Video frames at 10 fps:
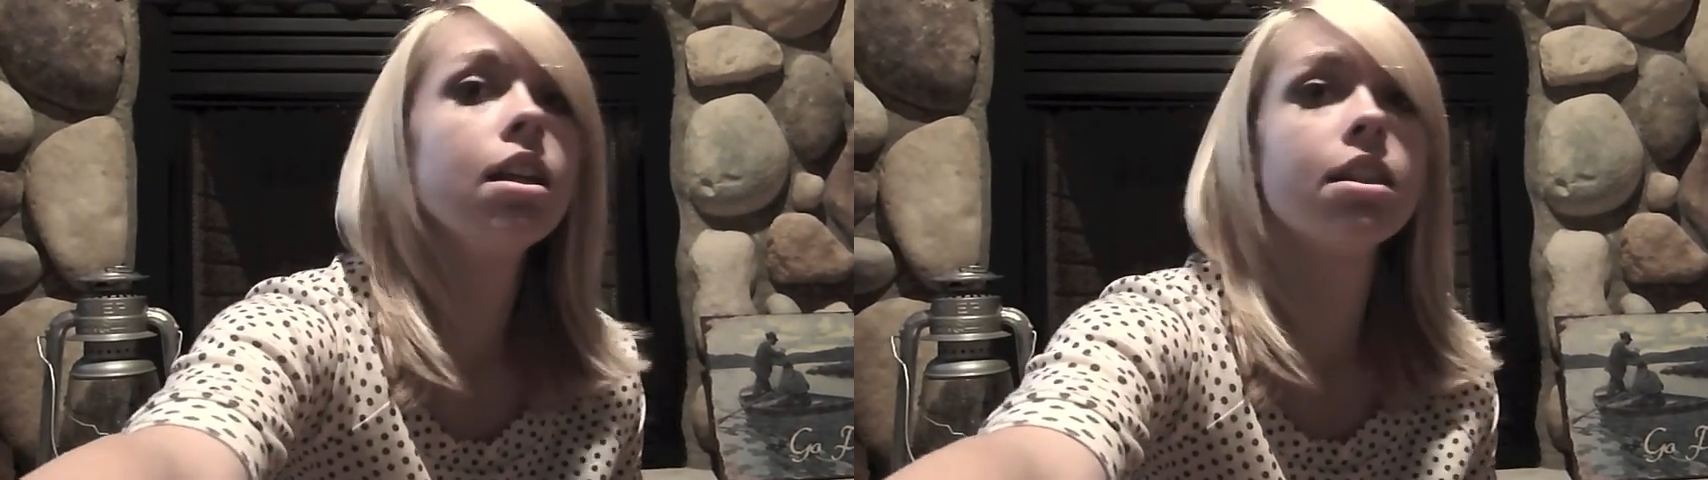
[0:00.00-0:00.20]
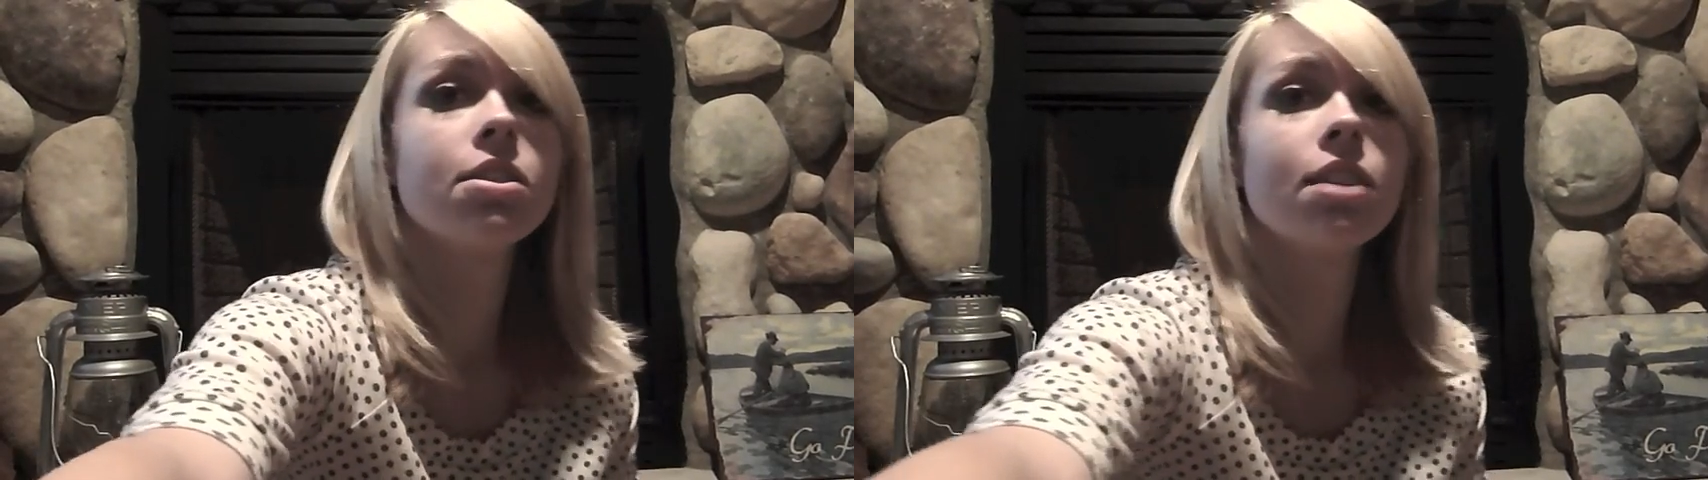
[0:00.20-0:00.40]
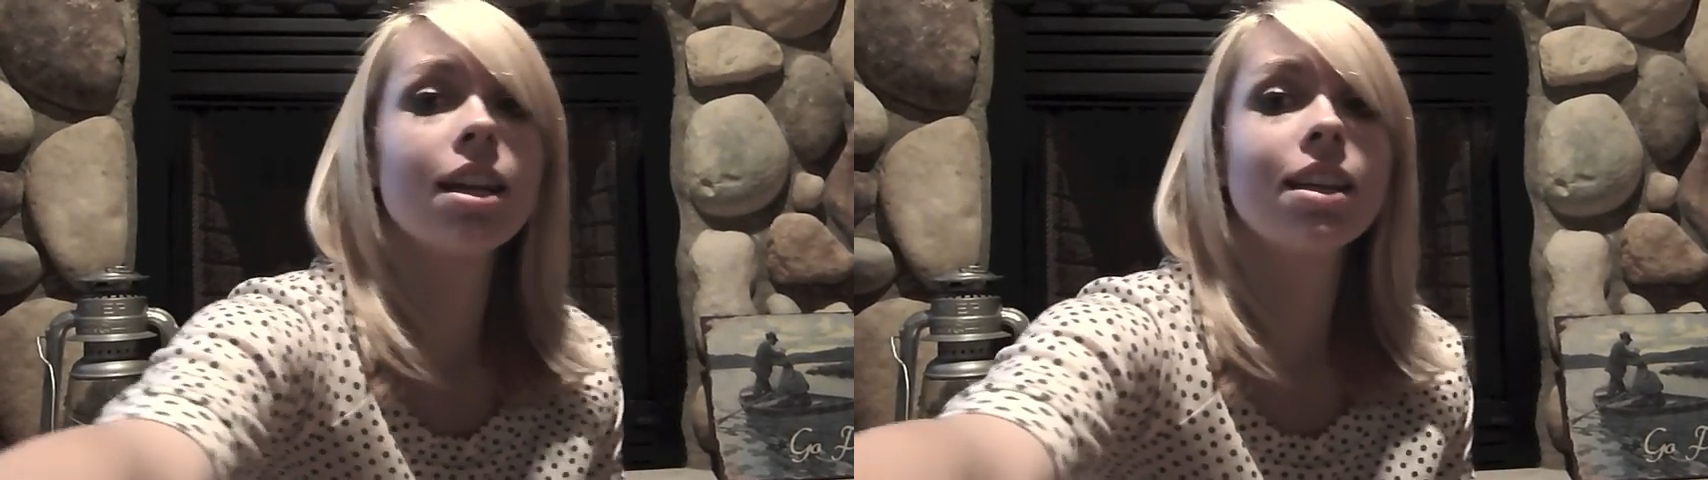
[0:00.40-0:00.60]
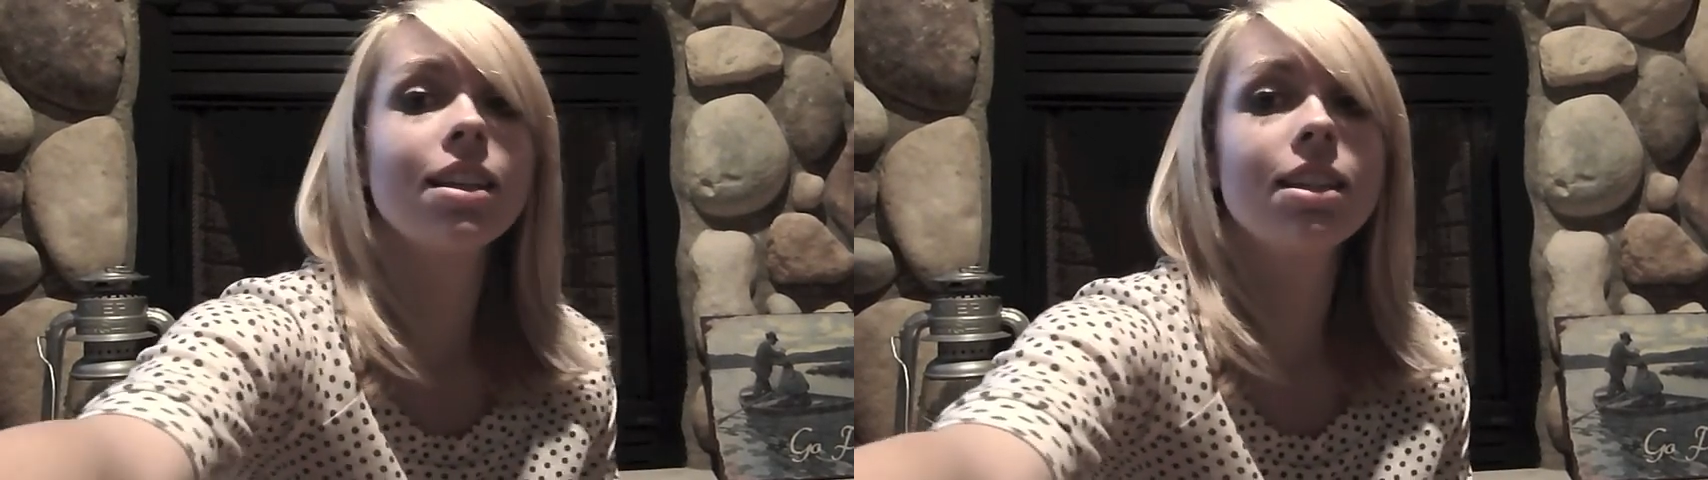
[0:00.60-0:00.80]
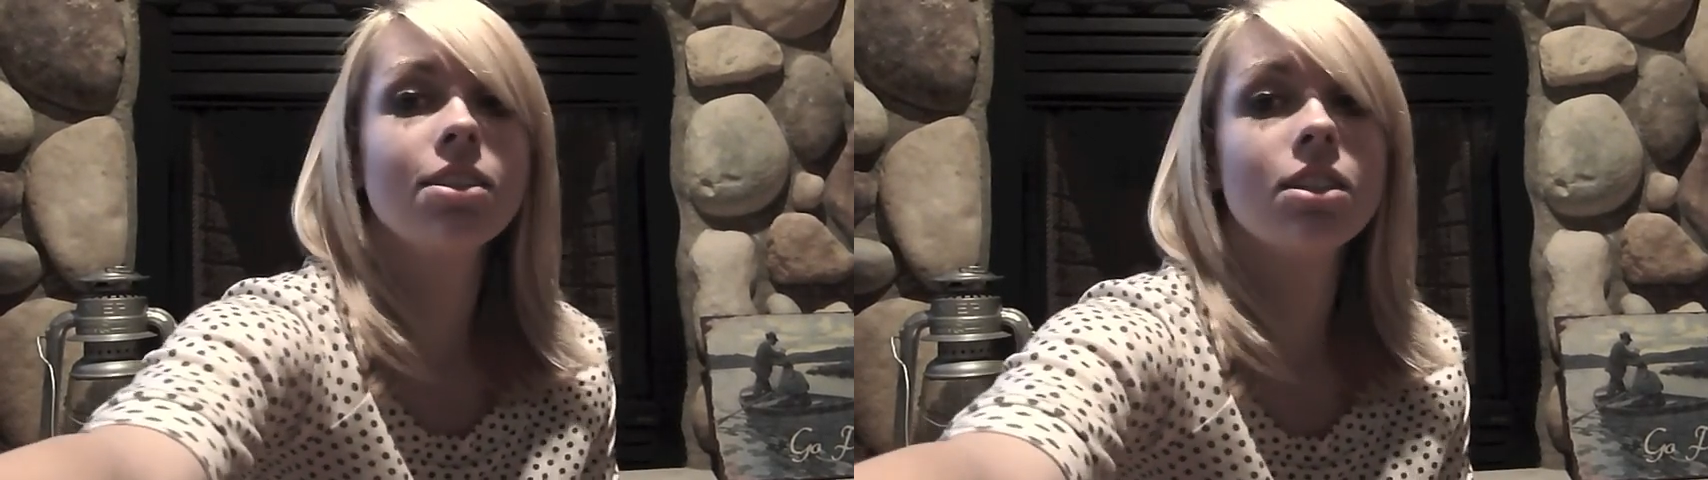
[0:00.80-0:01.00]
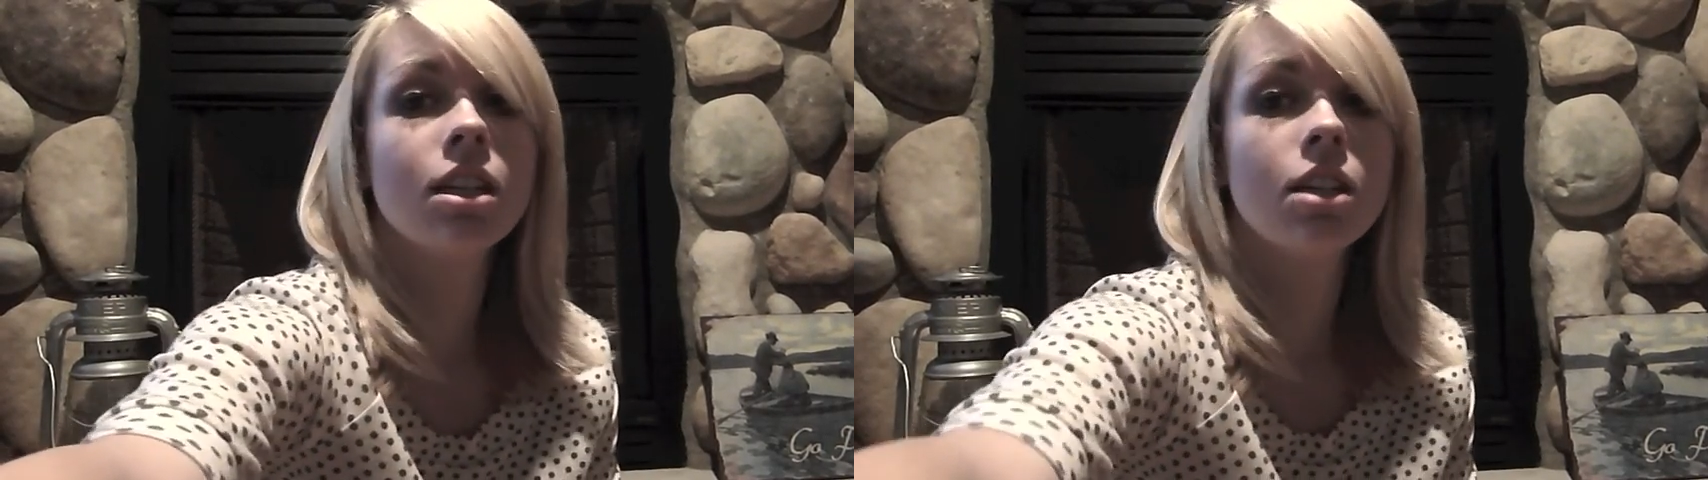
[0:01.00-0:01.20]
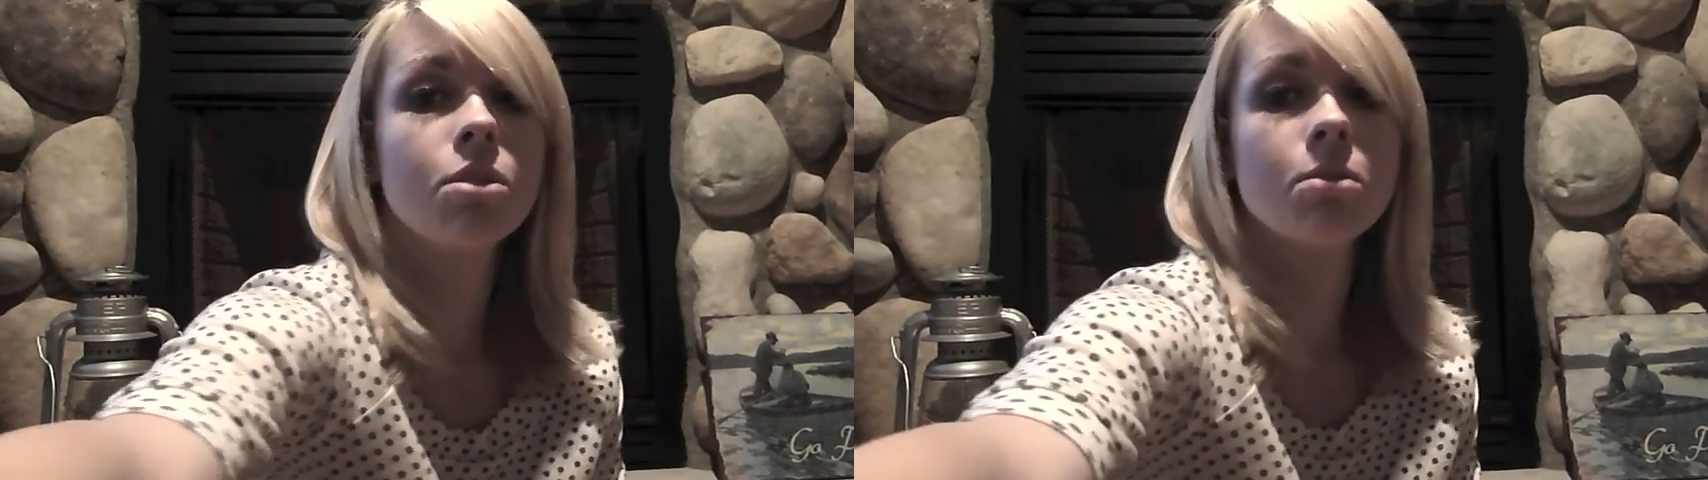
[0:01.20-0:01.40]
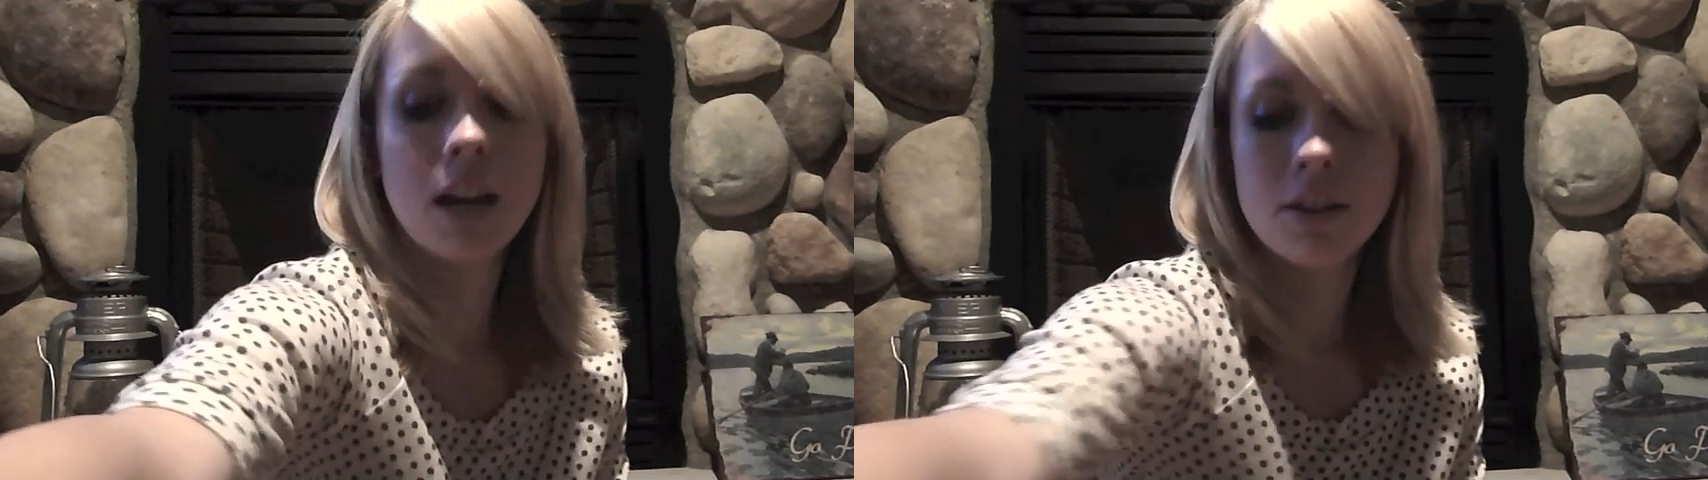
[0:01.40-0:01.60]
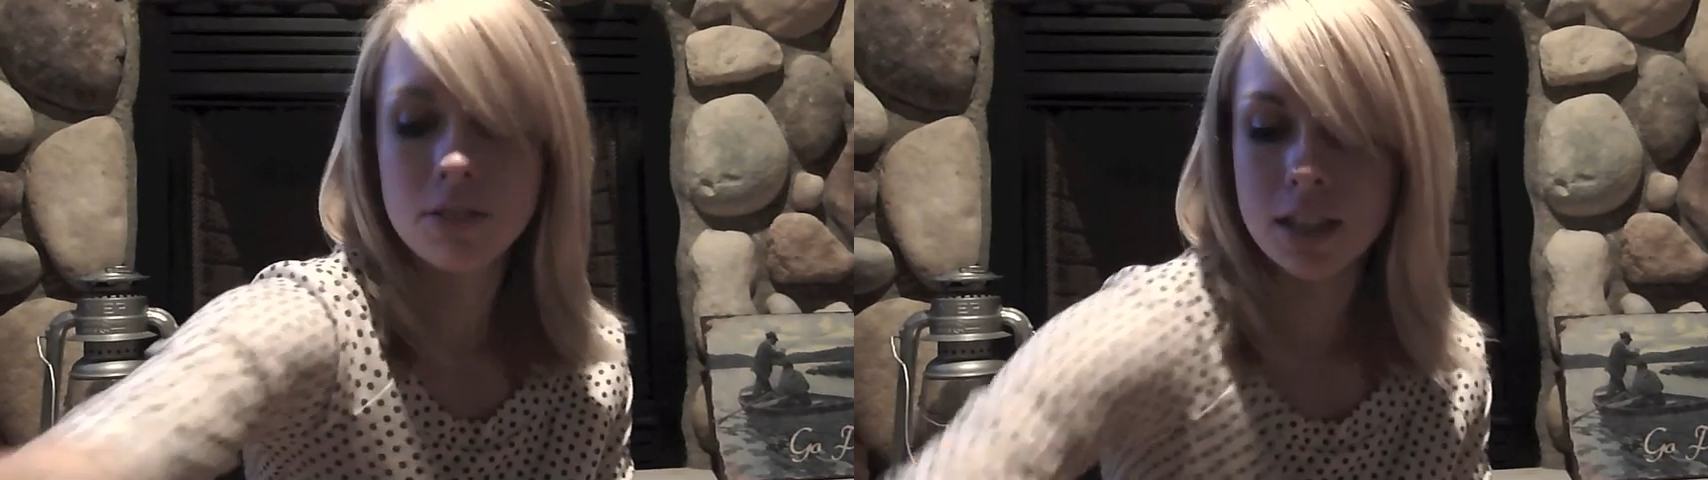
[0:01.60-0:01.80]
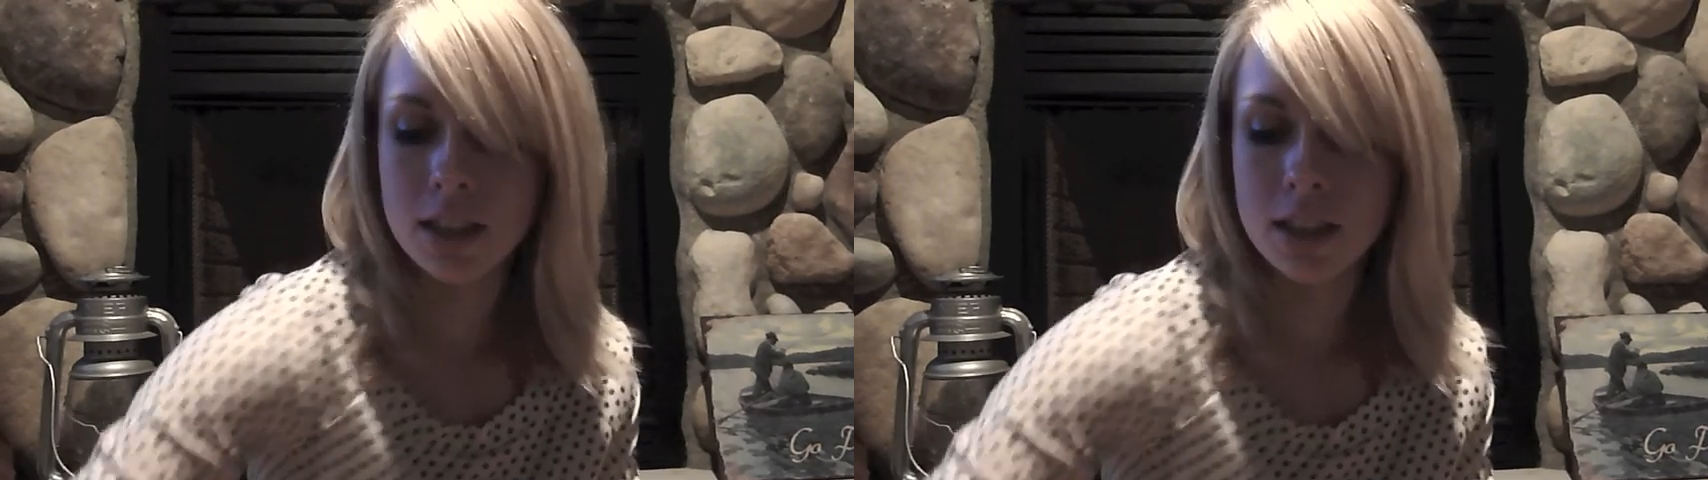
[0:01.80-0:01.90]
There's like little crafty